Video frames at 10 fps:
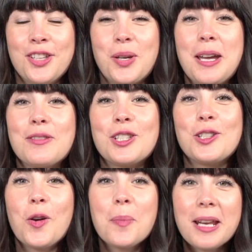So I have
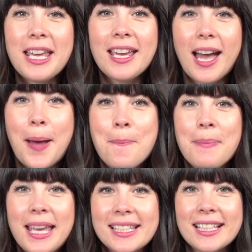so many
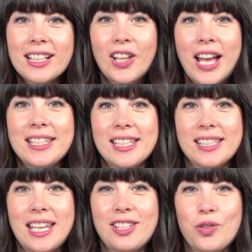amazing client
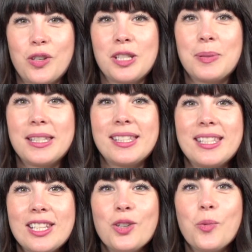success stories, but
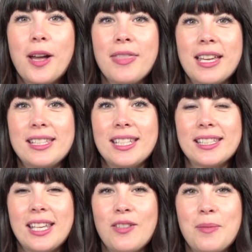still one that
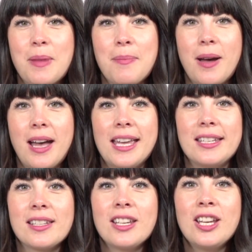sticks out in my
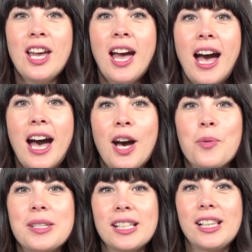mind uh,
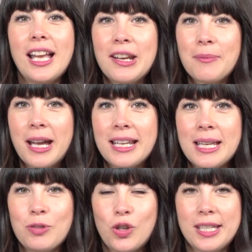was a client of mine
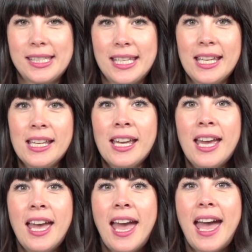named Tracy
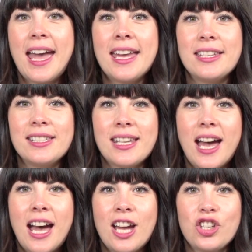and
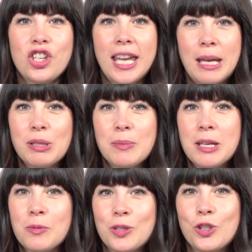uh, she came to
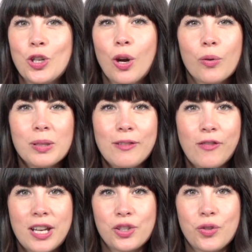me and was totally
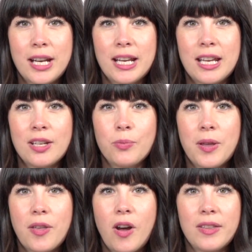frustrated
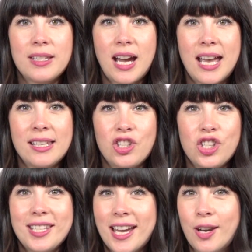with all the diets
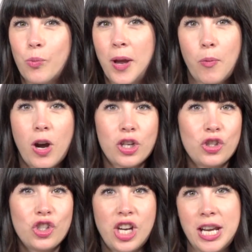she'd done weight
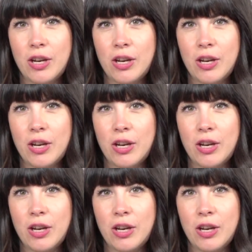watchers jenny